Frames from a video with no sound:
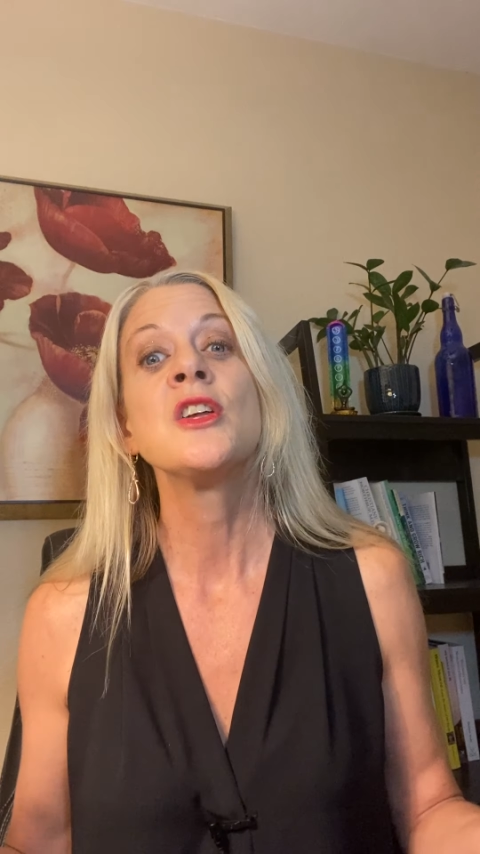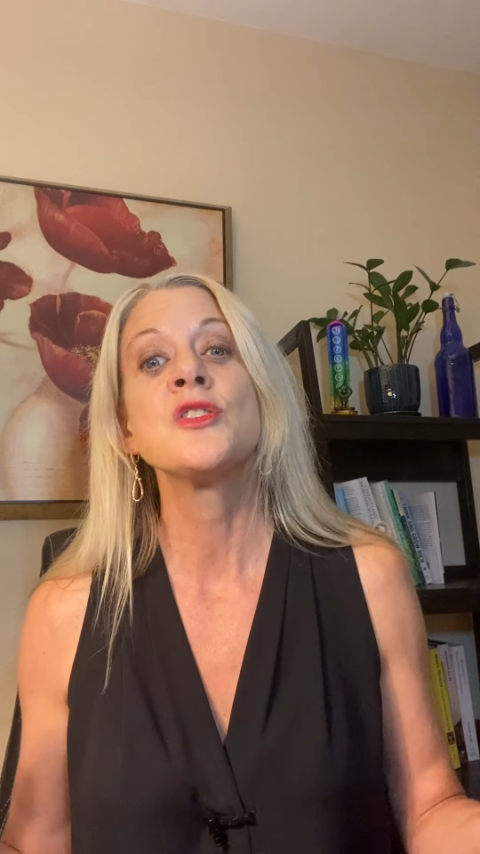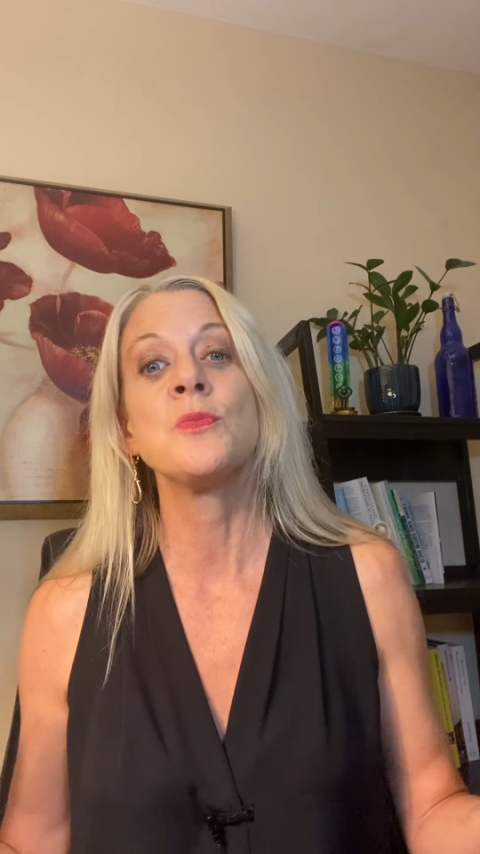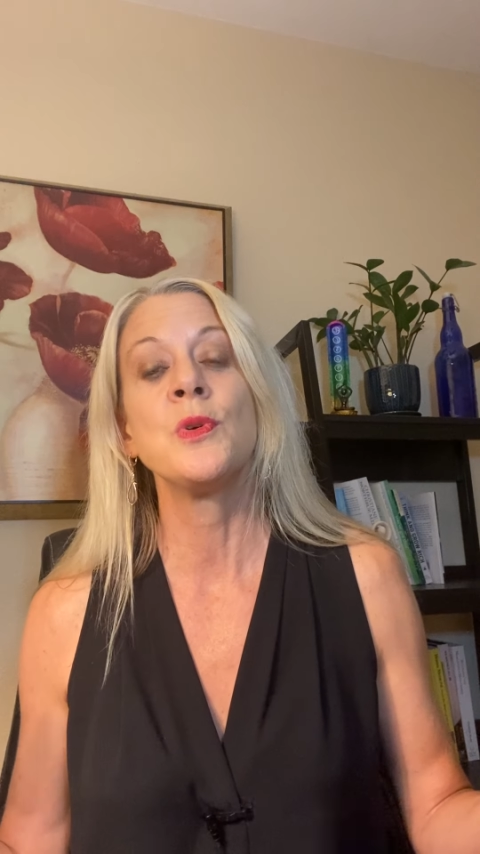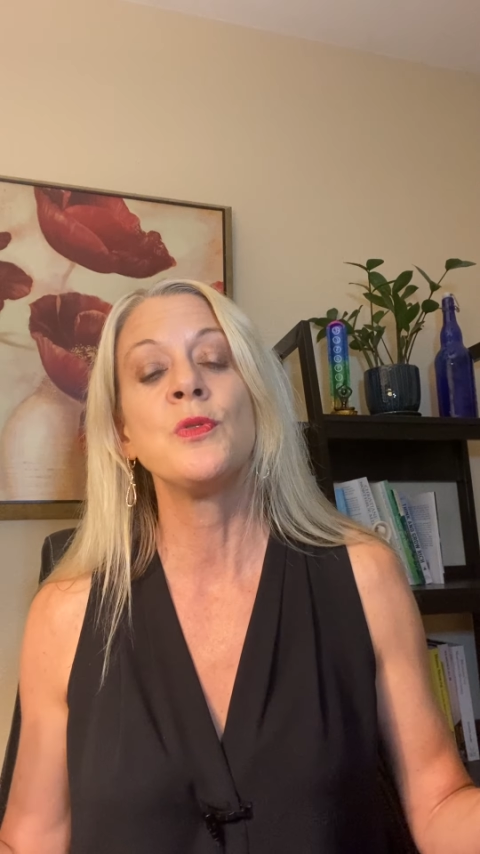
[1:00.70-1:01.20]

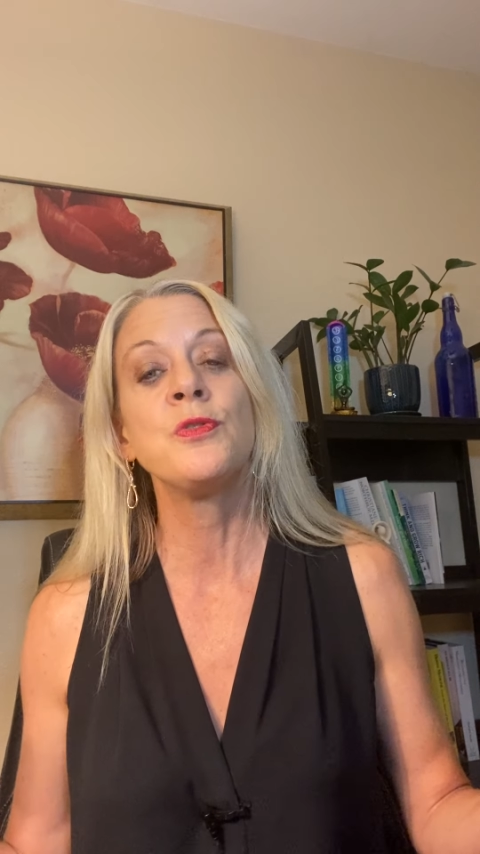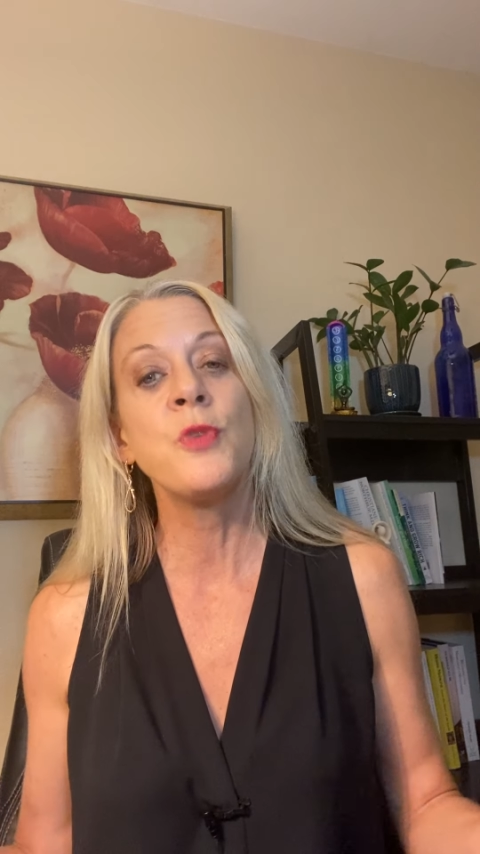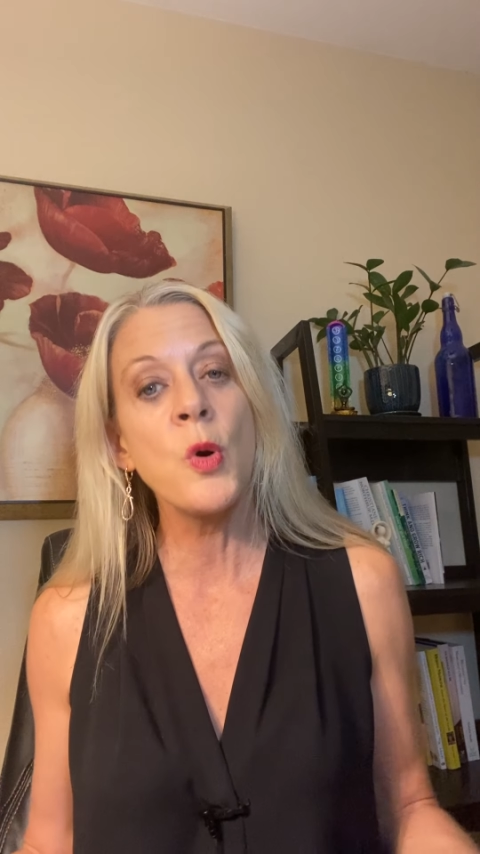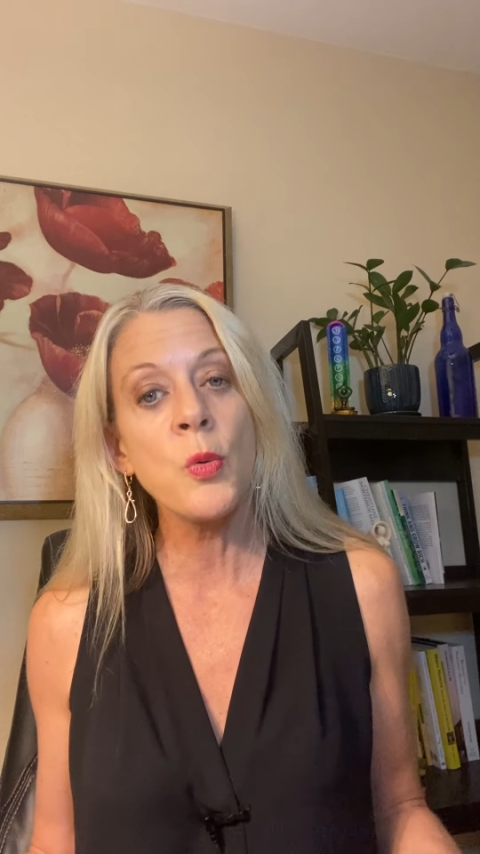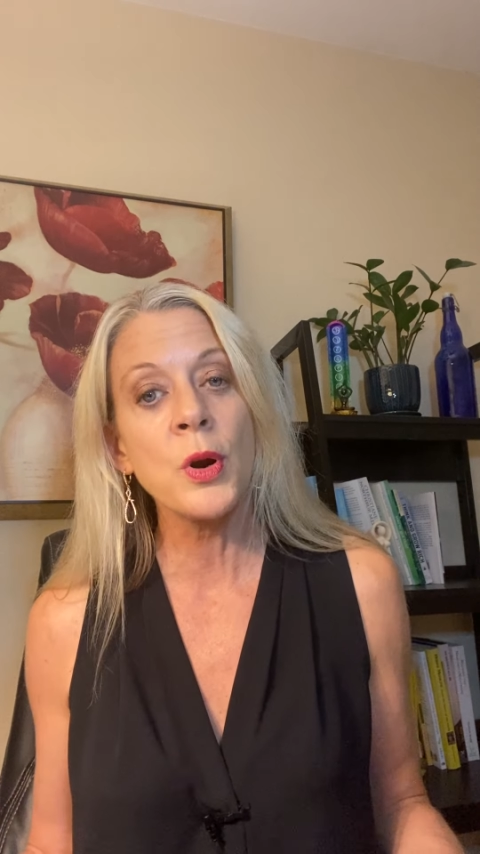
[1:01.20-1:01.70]
to move
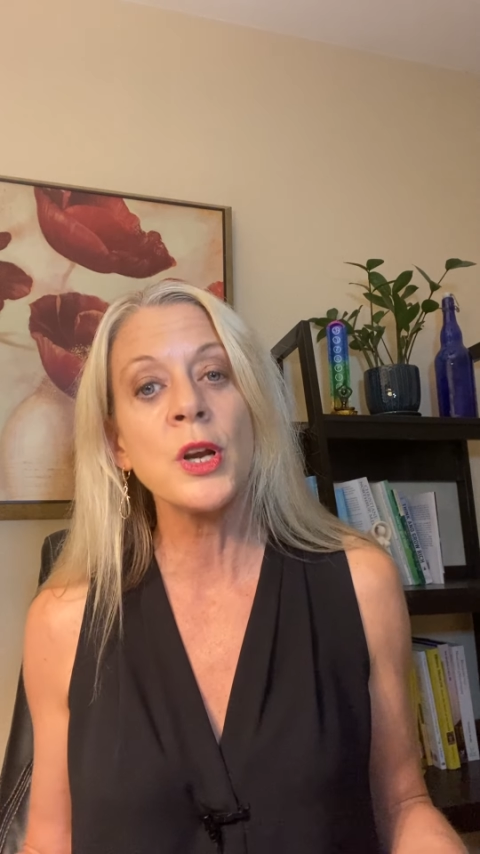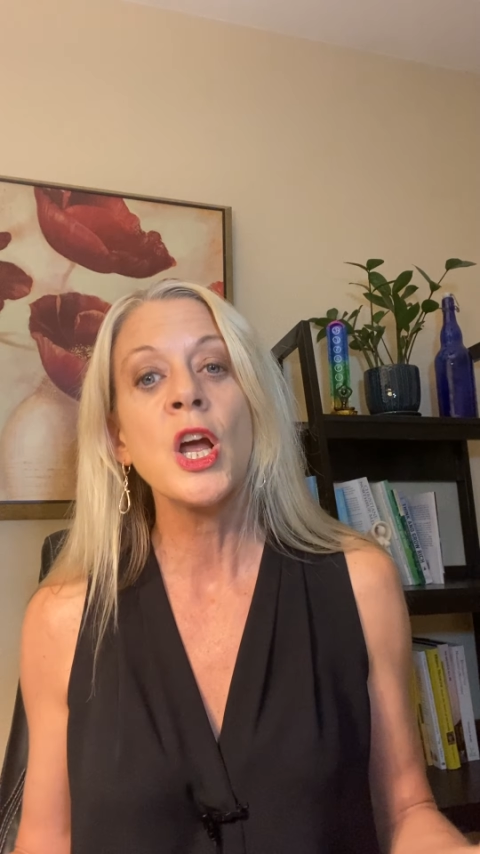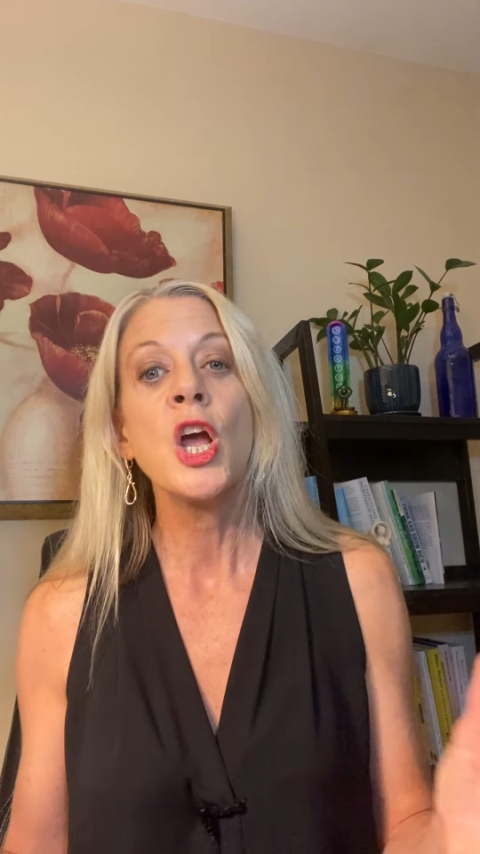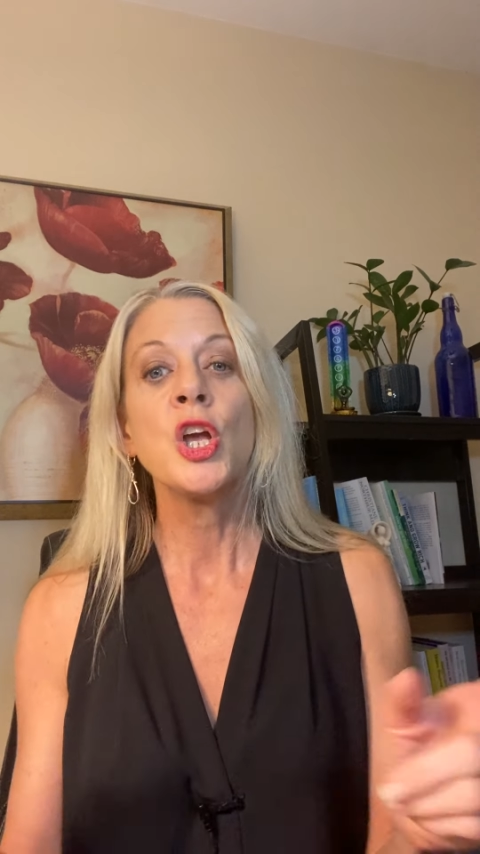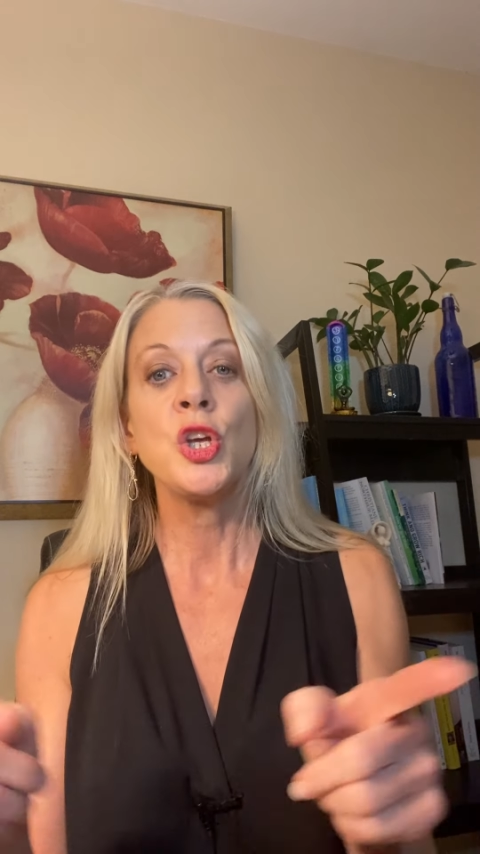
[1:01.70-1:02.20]
forward,
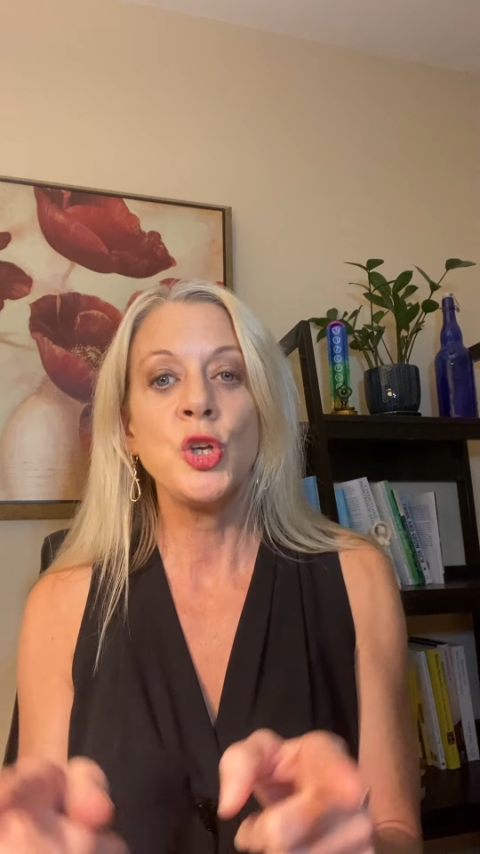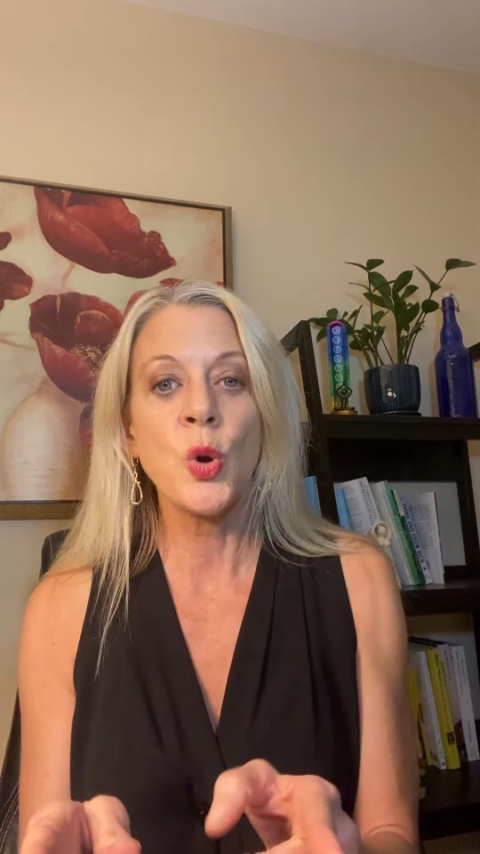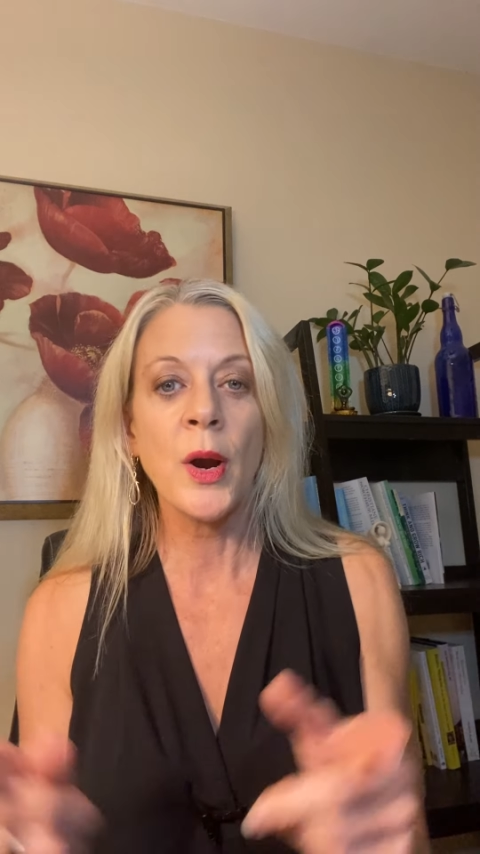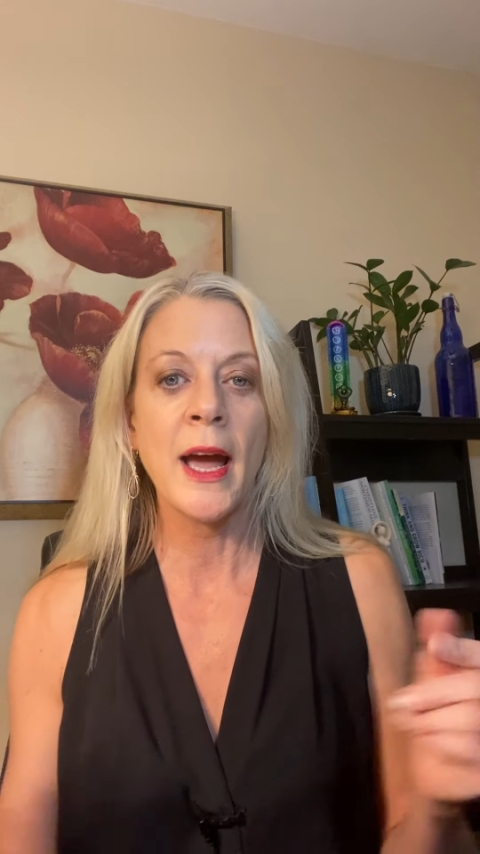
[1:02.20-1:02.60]
your